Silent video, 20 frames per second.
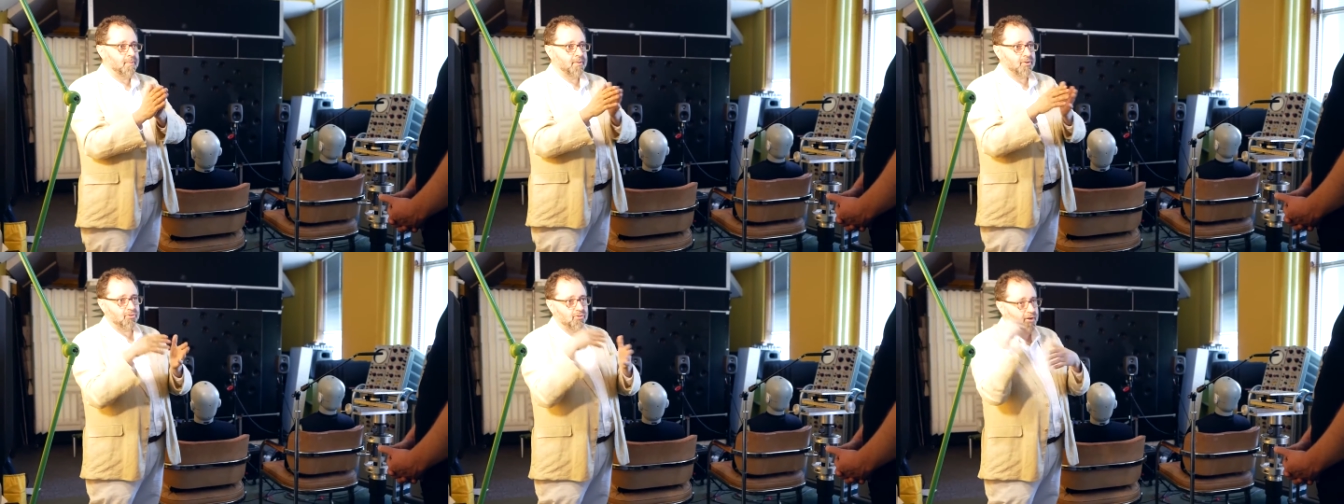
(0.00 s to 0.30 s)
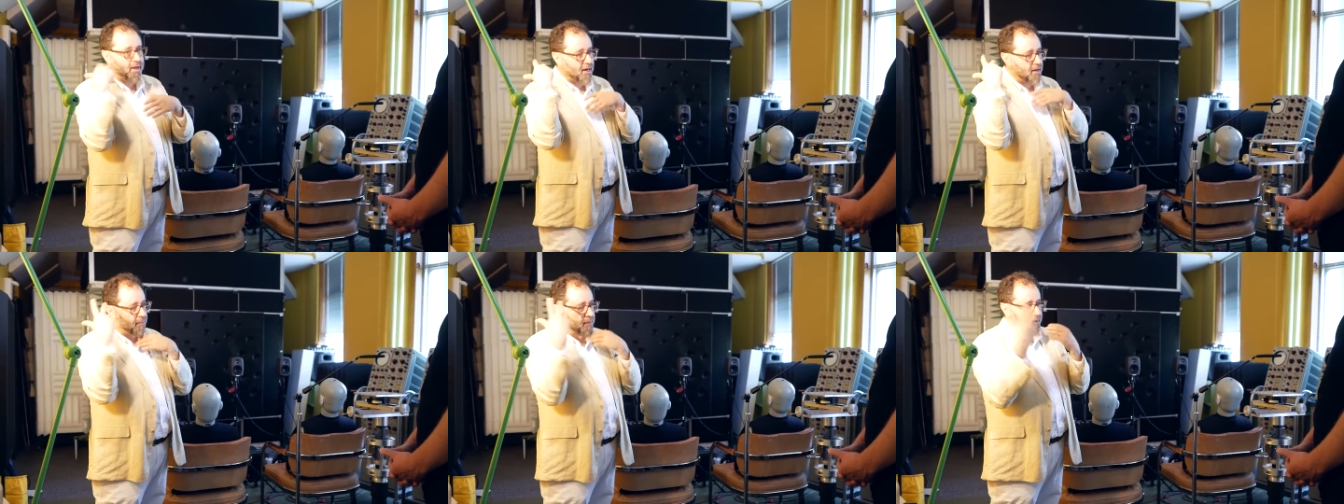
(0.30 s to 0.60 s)
The
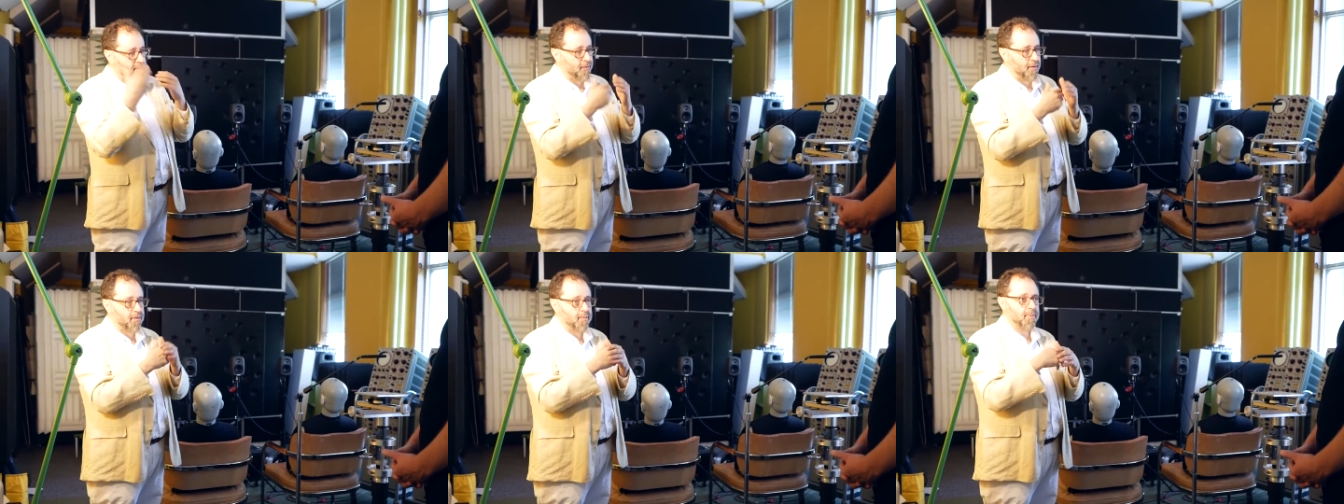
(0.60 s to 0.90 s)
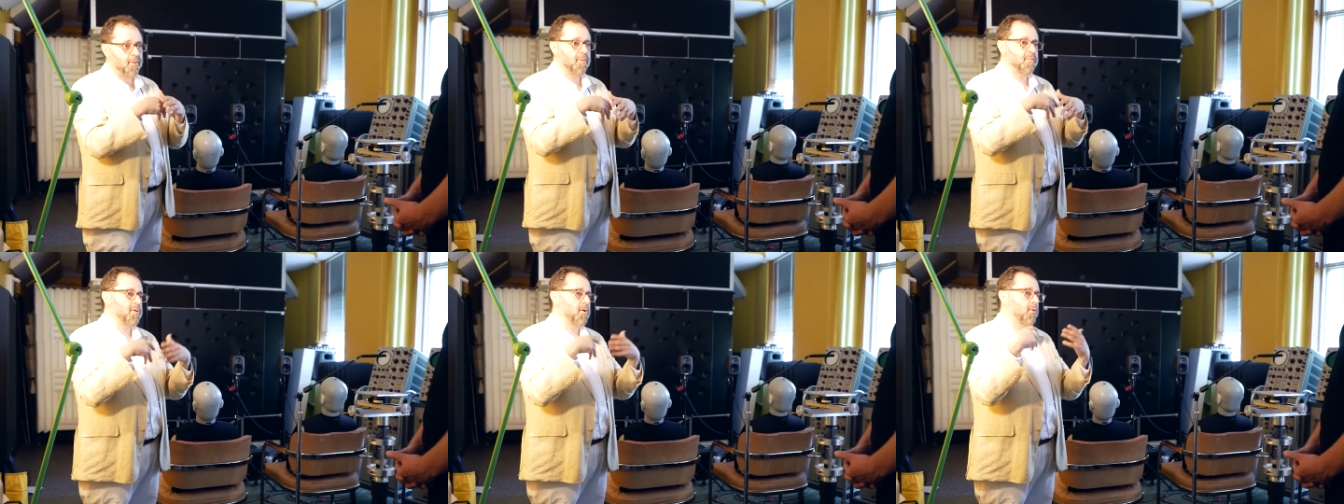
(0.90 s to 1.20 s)
shadowing is another
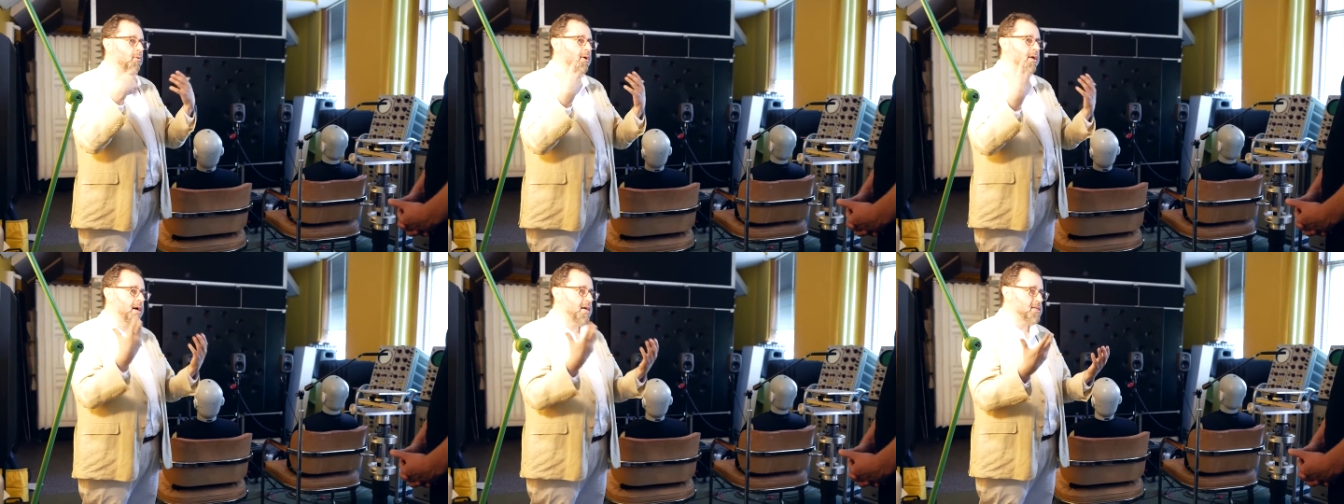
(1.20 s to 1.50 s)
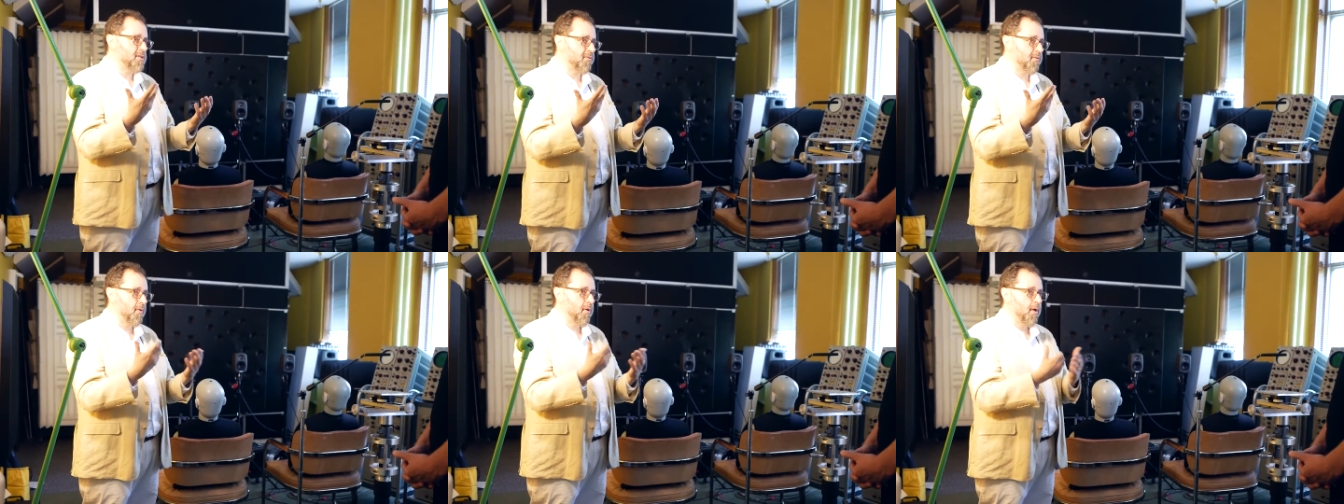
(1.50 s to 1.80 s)
problem. There are all
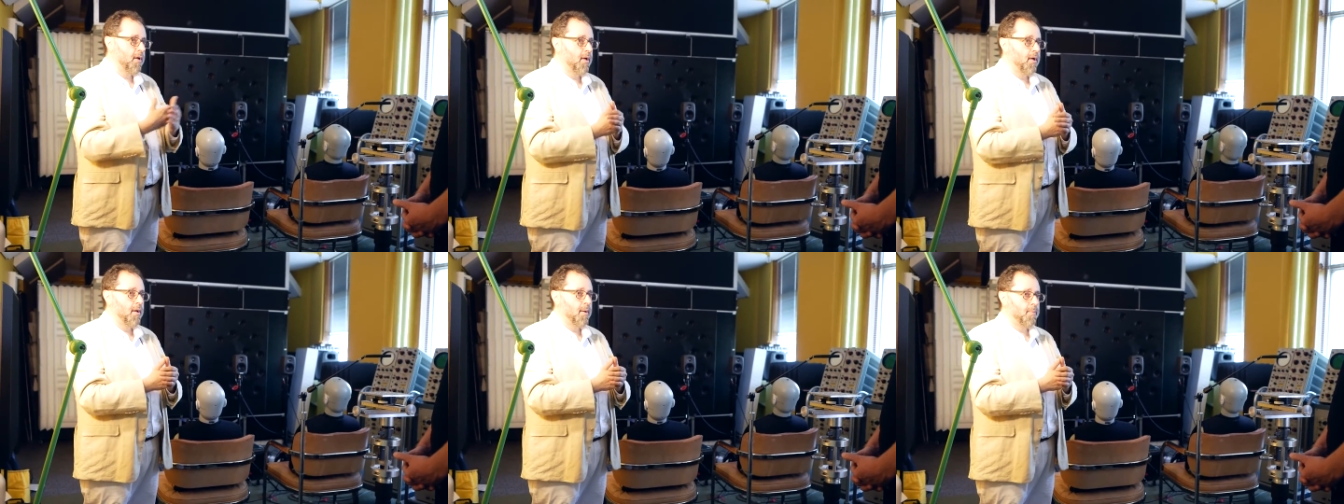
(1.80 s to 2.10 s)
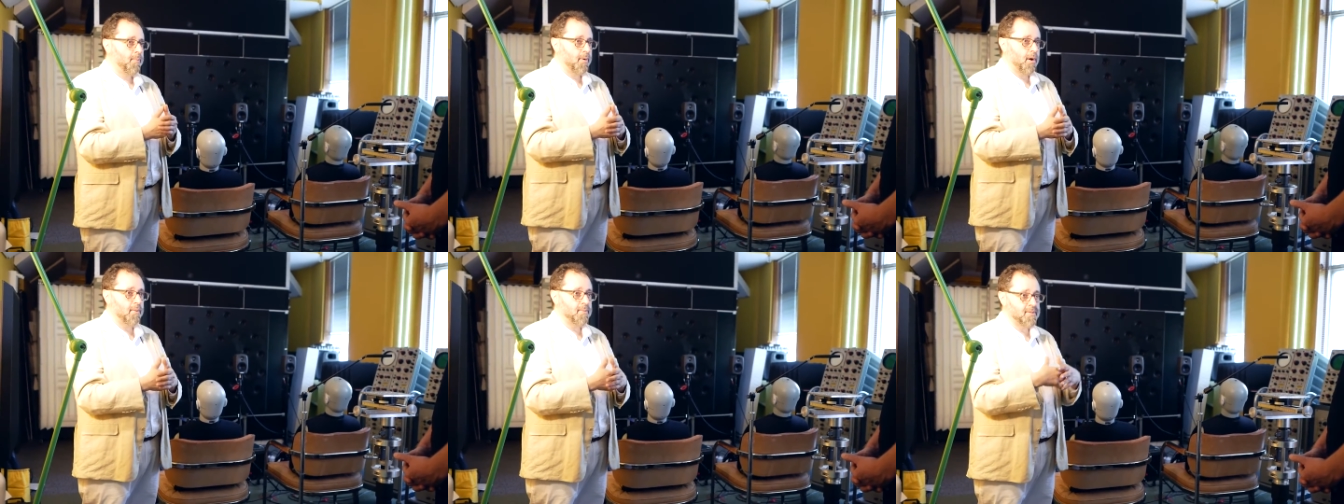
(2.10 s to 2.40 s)
kinds of
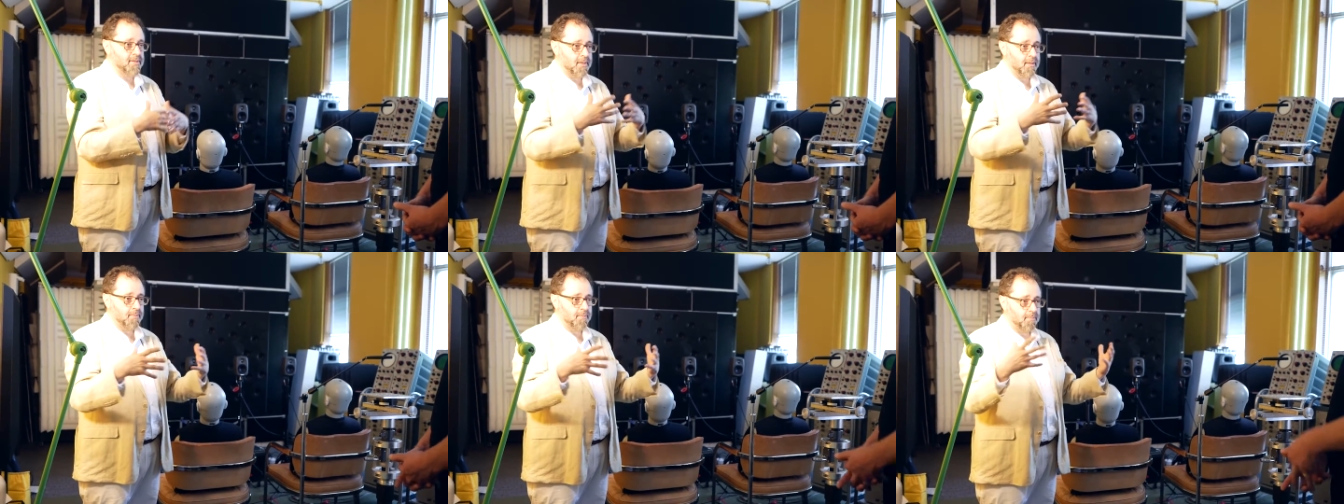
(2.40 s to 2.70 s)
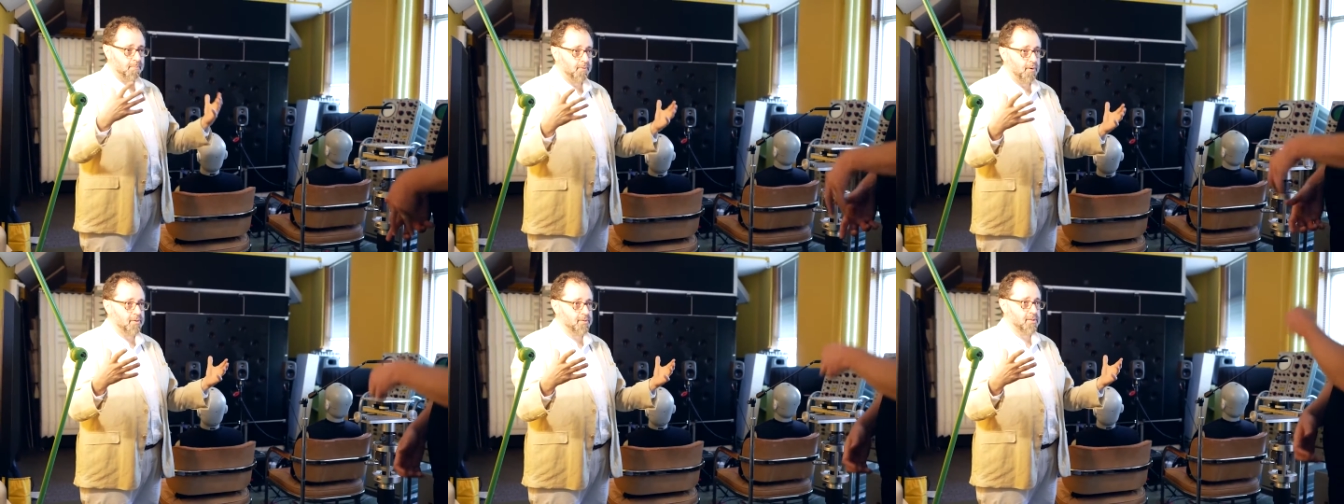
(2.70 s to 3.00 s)
problems in
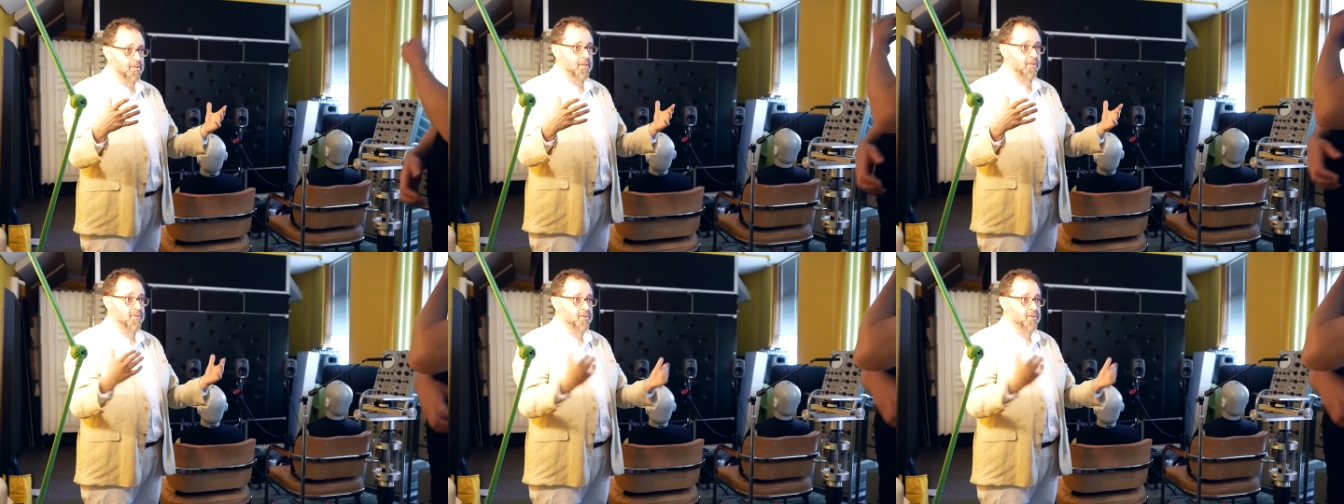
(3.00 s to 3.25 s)
processing.